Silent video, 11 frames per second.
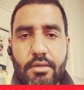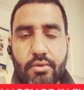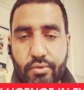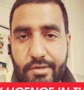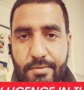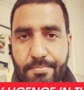
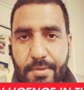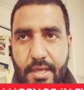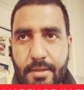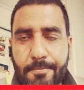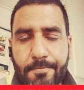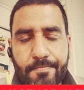good in
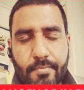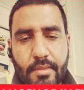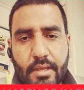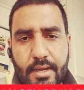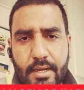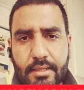pay,
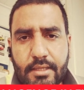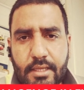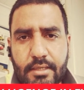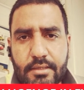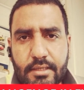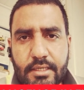and I
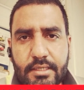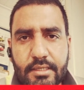think it